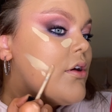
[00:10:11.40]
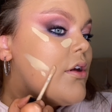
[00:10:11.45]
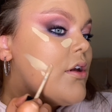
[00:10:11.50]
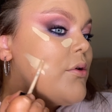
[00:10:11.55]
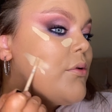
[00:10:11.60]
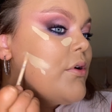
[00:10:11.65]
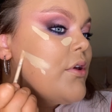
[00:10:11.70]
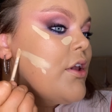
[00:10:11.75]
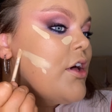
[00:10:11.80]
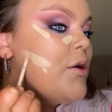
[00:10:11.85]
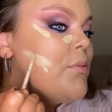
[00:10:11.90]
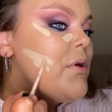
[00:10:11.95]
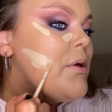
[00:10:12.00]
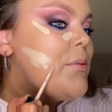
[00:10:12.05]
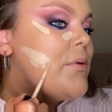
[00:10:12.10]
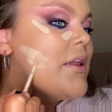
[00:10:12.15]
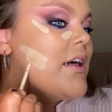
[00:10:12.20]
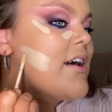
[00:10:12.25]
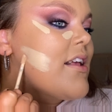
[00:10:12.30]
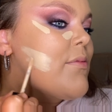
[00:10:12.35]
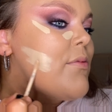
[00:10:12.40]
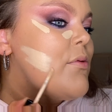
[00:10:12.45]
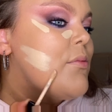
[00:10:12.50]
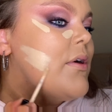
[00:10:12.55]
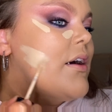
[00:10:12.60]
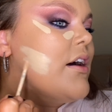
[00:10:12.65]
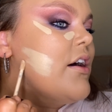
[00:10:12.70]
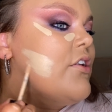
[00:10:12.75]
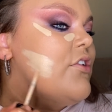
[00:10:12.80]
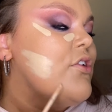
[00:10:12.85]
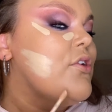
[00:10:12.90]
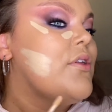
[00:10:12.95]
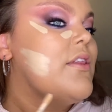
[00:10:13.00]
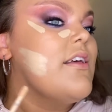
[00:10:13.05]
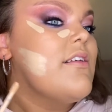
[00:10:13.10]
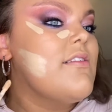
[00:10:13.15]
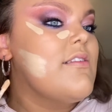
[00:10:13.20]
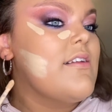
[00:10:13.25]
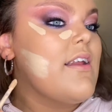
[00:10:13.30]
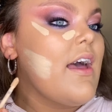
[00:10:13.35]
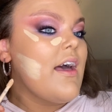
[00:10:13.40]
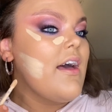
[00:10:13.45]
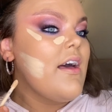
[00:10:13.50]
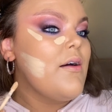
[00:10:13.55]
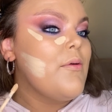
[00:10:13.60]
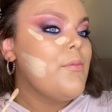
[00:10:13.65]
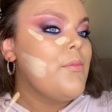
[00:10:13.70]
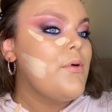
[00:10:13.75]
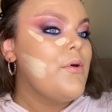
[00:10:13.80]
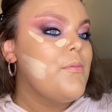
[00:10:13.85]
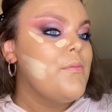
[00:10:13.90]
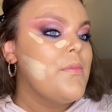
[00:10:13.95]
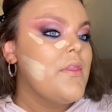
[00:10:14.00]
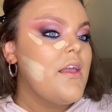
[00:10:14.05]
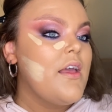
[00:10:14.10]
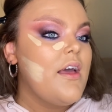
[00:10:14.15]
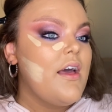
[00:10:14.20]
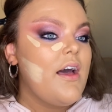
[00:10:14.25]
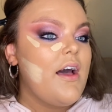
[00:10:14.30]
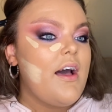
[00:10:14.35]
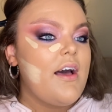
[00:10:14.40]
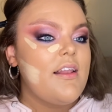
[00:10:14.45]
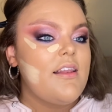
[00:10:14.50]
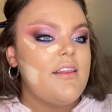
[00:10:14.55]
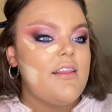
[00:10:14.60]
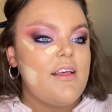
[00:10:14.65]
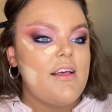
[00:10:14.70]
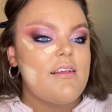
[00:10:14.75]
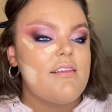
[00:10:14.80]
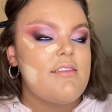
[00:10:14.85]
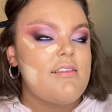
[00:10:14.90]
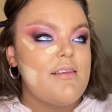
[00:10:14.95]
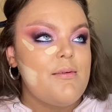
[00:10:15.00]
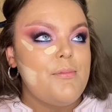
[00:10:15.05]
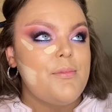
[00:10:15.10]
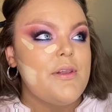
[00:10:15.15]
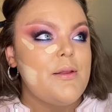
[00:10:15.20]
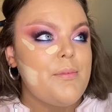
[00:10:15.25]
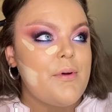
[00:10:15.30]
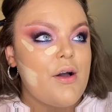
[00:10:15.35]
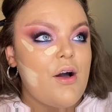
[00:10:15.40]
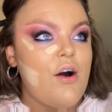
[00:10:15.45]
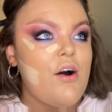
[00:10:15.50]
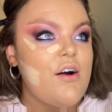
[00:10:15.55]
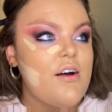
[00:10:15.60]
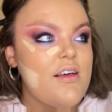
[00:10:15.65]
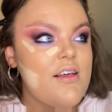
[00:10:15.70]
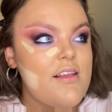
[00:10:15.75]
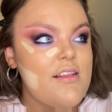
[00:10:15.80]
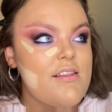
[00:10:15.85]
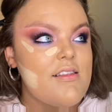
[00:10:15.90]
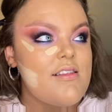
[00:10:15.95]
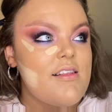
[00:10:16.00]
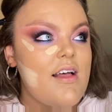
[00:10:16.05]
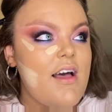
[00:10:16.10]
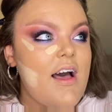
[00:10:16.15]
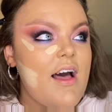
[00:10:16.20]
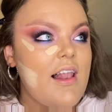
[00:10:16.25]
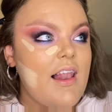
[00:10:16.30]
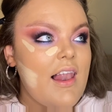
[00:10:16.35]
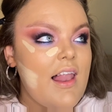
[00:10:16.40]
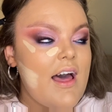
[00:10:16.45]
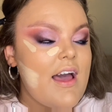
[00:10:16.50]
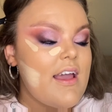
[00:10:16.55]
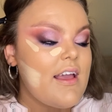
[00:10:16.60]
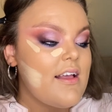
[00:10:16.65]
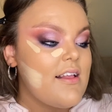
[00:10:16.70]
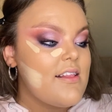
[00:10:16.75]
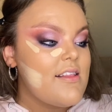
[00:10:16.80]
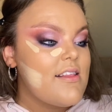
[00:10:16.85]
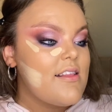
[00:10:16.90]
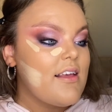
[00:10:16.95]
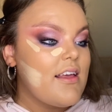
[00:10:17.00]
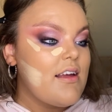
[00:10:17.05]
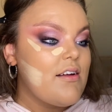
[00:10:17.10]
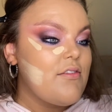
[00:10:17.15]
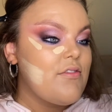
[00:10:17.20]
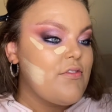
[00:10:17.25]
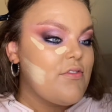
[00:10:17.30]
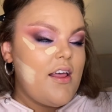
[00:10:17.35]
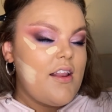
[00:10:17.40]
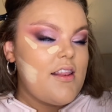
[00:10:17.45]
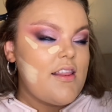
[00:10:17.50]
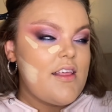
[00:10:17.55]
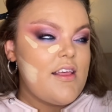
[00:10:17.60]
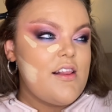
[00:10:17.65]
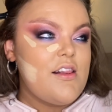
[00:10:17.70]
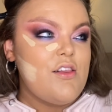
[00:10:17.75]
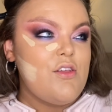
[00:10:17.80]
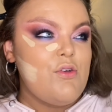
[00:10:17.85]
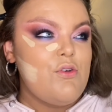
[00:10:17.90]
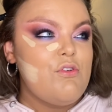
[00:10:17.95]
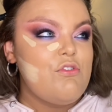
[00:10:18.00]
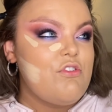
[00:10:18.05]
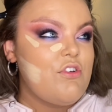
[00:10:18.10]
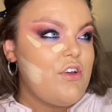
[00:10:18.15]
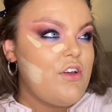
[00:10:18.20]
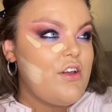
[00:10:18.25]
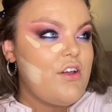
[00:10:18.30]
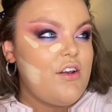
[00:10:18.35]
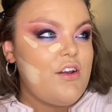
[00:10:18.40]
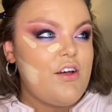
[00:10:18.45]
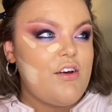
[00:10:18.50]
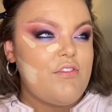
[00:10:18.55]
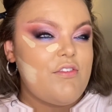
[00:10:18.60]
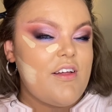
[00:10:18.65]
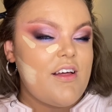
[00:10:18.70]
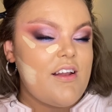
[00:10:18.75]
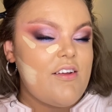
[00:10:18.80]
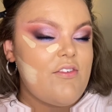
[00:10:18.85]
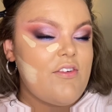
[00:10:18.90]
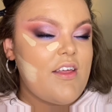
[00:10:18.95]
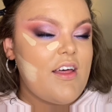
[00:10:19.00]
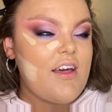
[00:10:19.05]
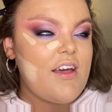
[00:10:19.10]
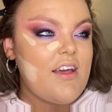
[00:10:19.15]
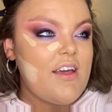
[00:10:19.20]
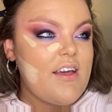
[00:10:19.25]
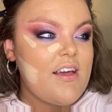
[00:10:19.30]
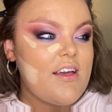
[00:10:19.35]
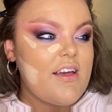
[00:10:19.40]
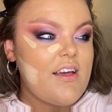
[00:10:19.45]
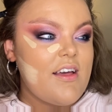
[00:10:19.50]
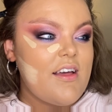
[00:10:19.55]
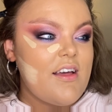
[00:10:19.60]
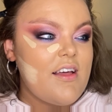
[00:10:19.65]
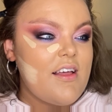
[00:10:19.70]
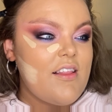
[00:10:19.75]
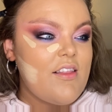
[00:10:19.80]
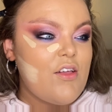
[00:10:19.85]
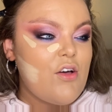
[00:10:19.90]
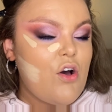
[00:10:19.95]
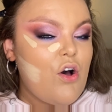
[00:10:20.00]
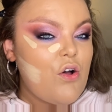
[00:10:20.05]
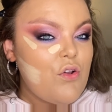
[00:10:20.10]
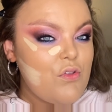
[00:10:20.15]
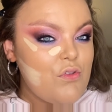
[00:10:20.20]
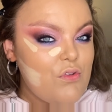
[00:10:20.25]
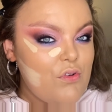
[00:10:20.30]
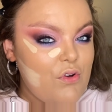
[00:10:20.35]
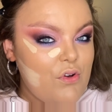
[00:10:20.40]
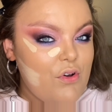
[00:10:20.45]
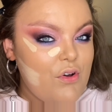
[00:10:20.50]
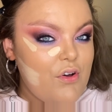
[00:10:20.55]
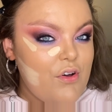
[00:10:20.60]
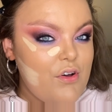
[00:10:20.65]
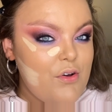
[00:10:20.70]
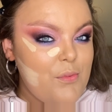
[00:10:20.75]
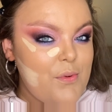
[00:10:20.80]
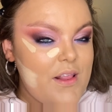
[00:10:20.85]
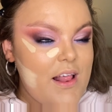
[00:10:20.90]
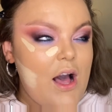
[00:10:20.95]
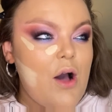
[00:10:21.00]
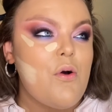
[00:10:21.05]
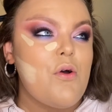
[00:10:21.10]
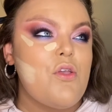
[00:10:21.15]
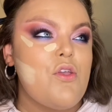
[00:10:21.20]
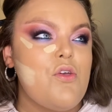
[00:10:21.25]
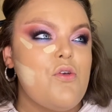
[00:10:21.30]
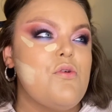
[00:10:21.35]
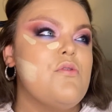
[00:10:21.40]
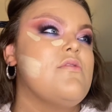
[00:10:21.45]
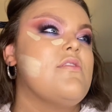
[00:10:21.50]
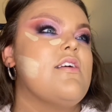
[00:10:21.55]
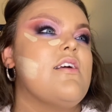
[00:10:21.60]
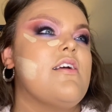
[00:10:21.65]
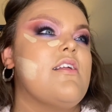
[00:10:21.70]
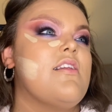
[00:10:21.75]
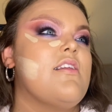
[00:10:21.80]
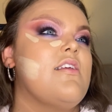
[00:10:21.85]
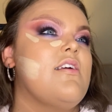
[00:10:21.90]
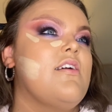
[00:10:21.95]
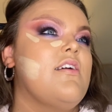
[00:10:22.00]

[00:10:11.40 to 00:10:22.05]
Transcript: So a lot of people ask me why I do this step, and that's simply because I like to give the illusion of kind of like contour without using